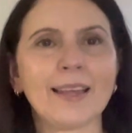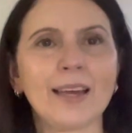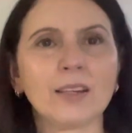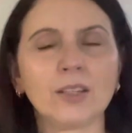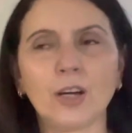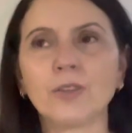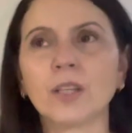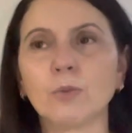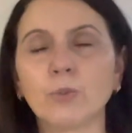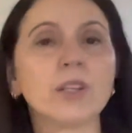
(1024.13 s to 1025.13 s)
that, you
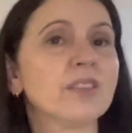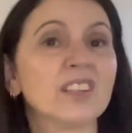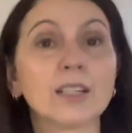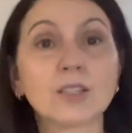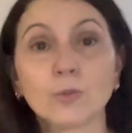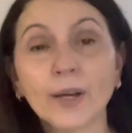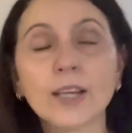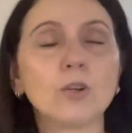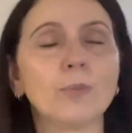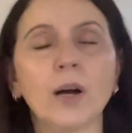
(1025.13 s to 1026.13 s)
know, within the next
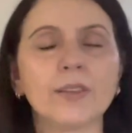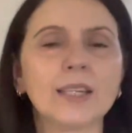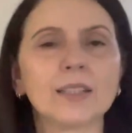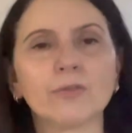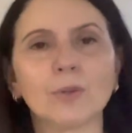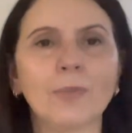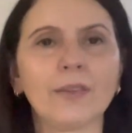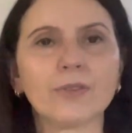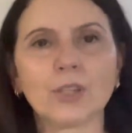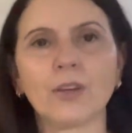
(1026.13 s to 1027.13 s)
week or by the end of the
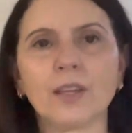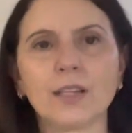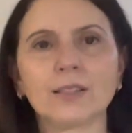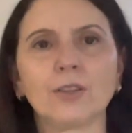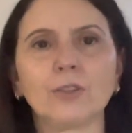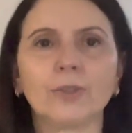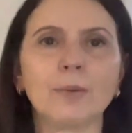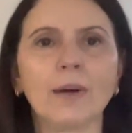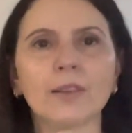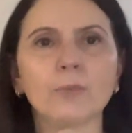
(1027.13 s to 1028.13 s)
month, so that it's a
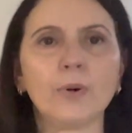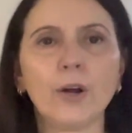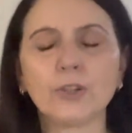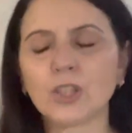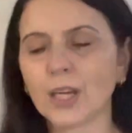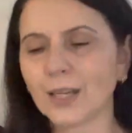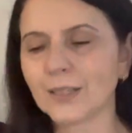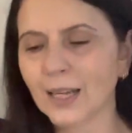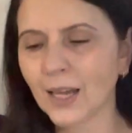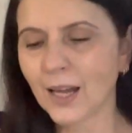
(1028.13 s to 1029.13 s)
3-month project.